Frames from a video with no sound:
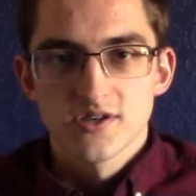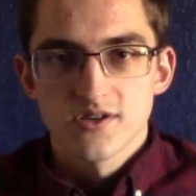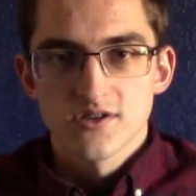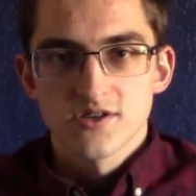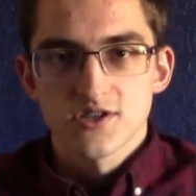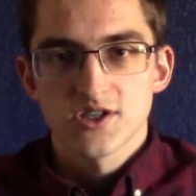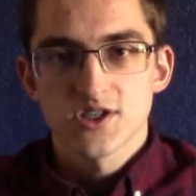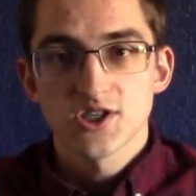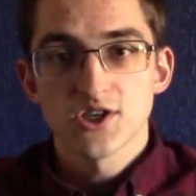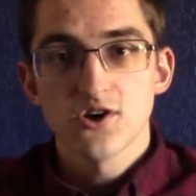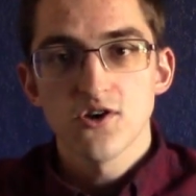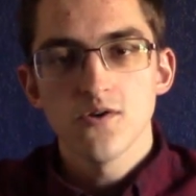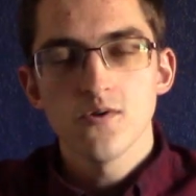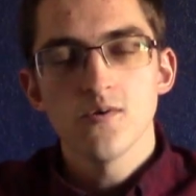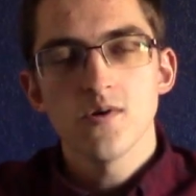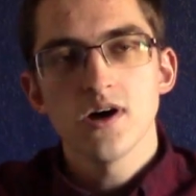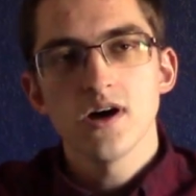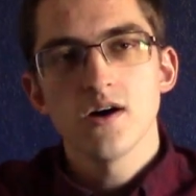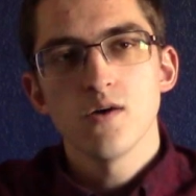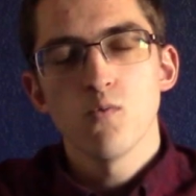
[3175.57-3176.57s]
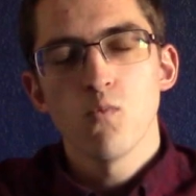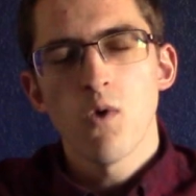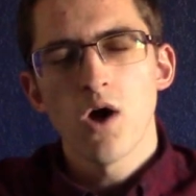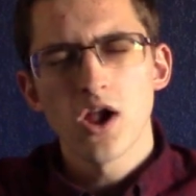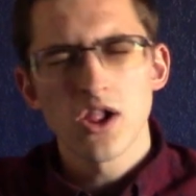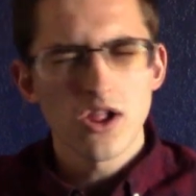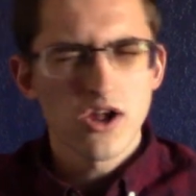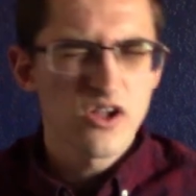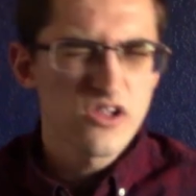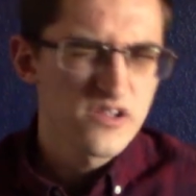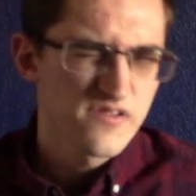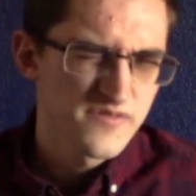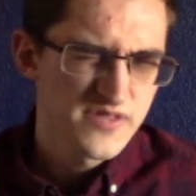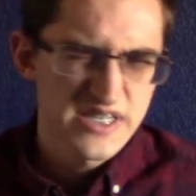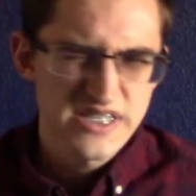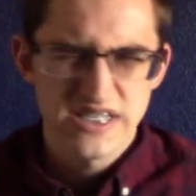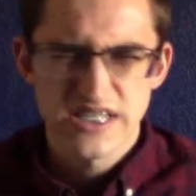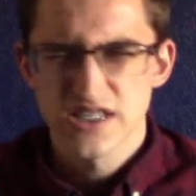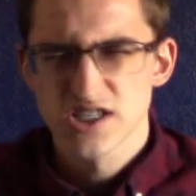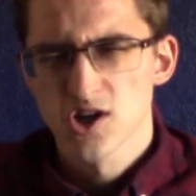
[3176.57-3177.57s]
So, while all of
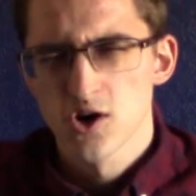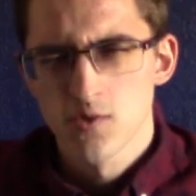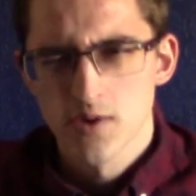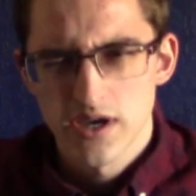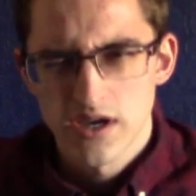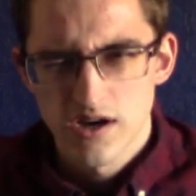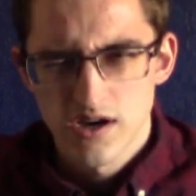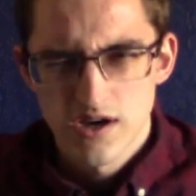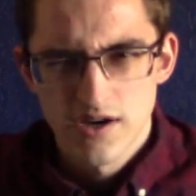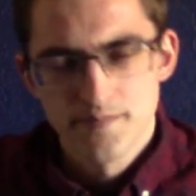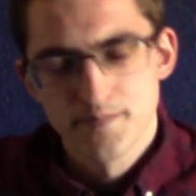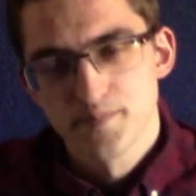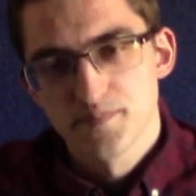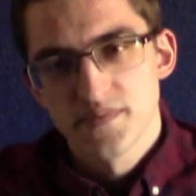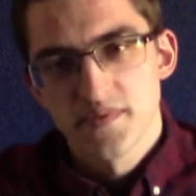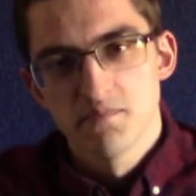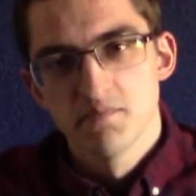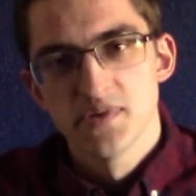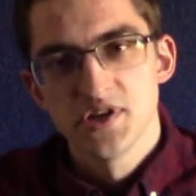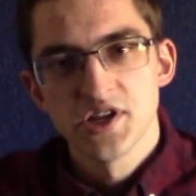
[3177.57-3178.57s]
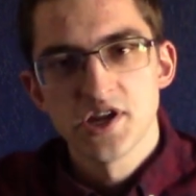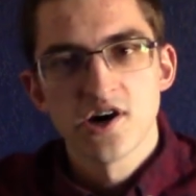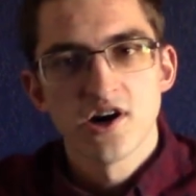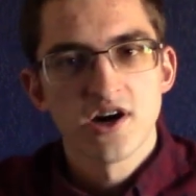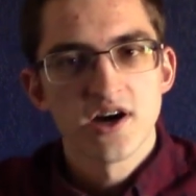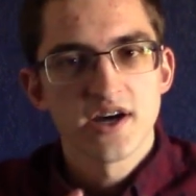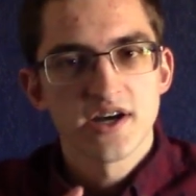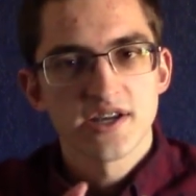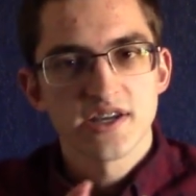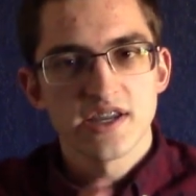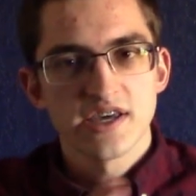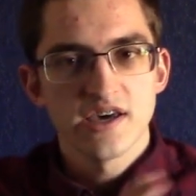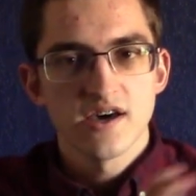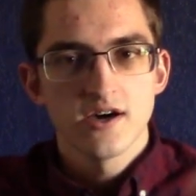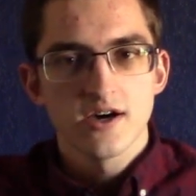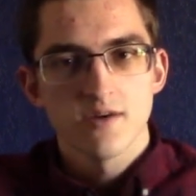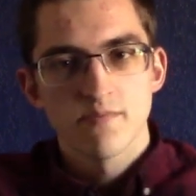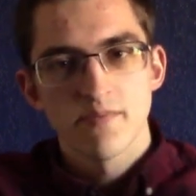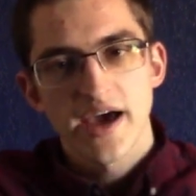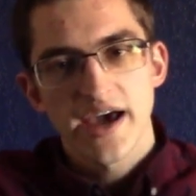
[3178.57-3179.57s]
this is going on, Manon,
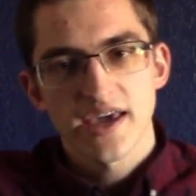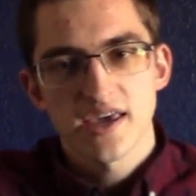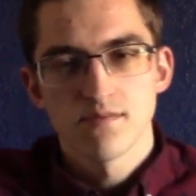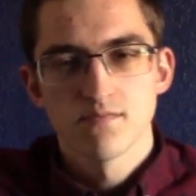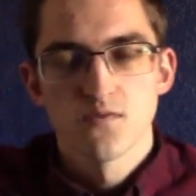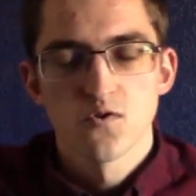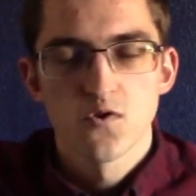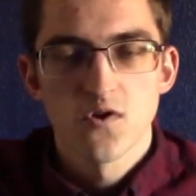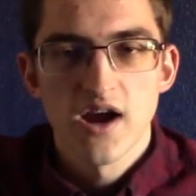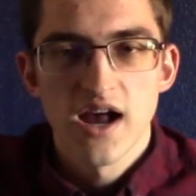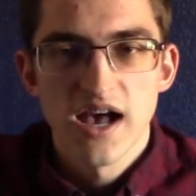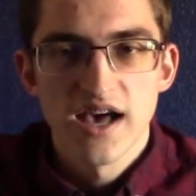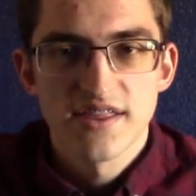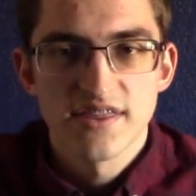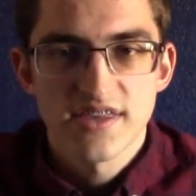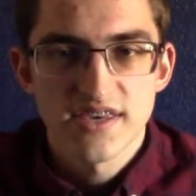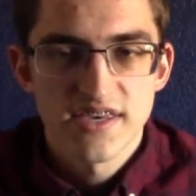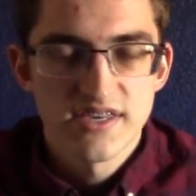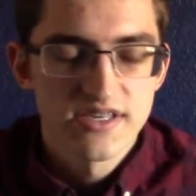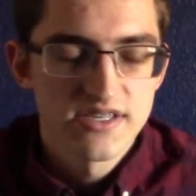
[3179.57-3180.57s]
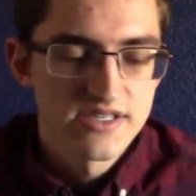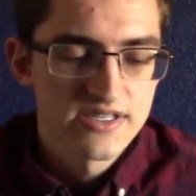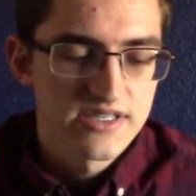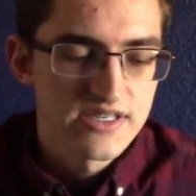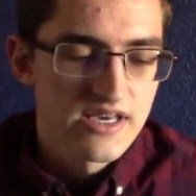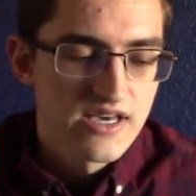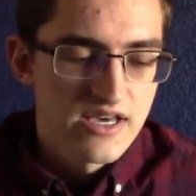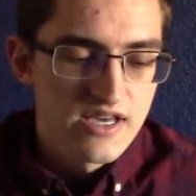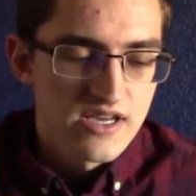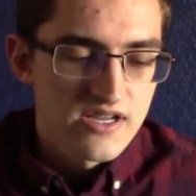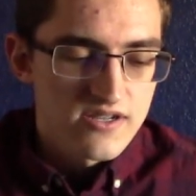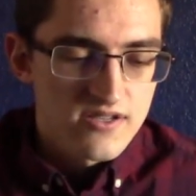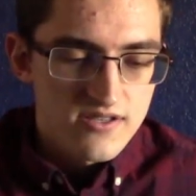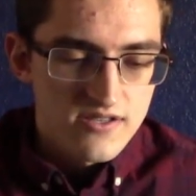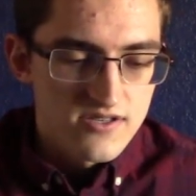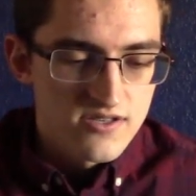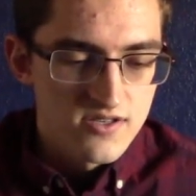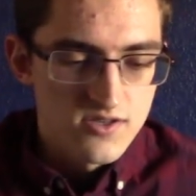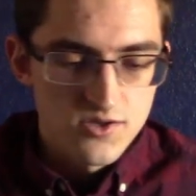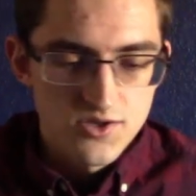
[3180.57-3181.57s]
back at Morath, is,
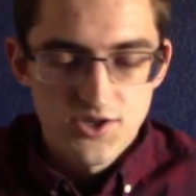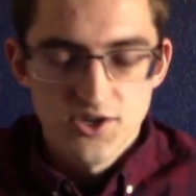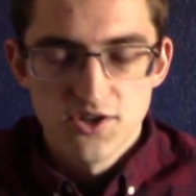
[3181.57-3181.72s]
you